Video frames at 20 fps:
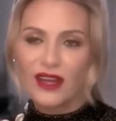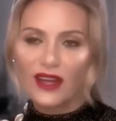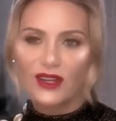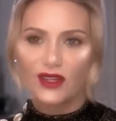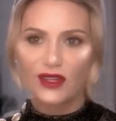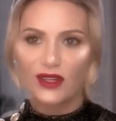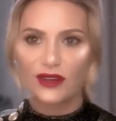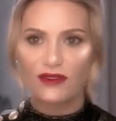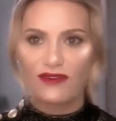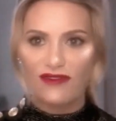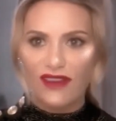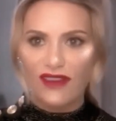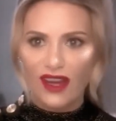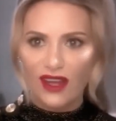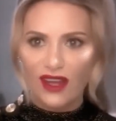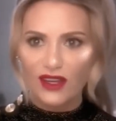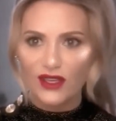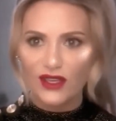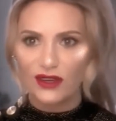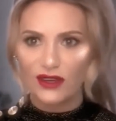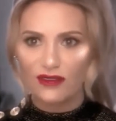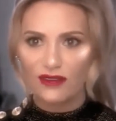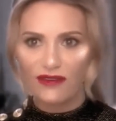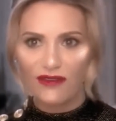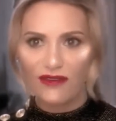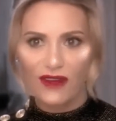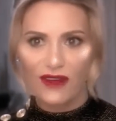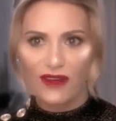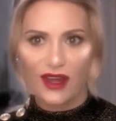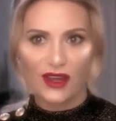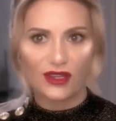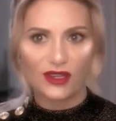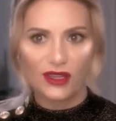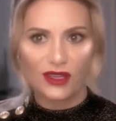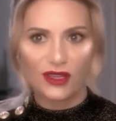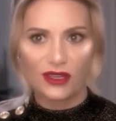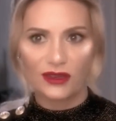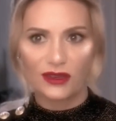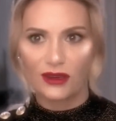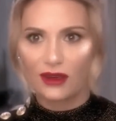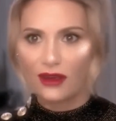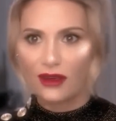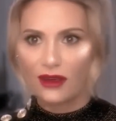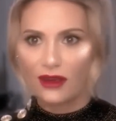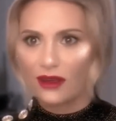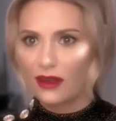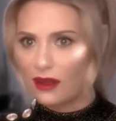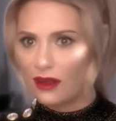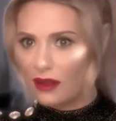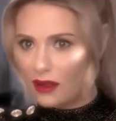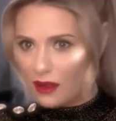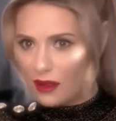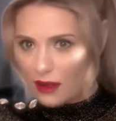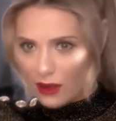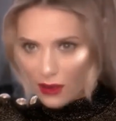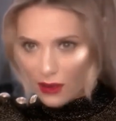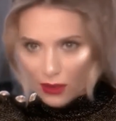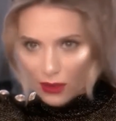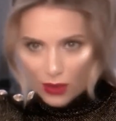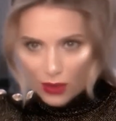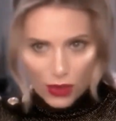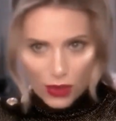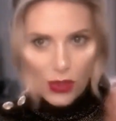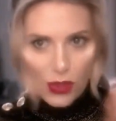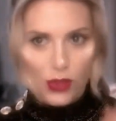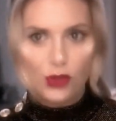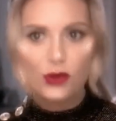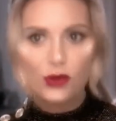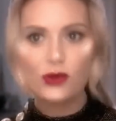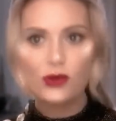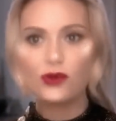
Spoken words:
that her friendship with Bozoma is real. It's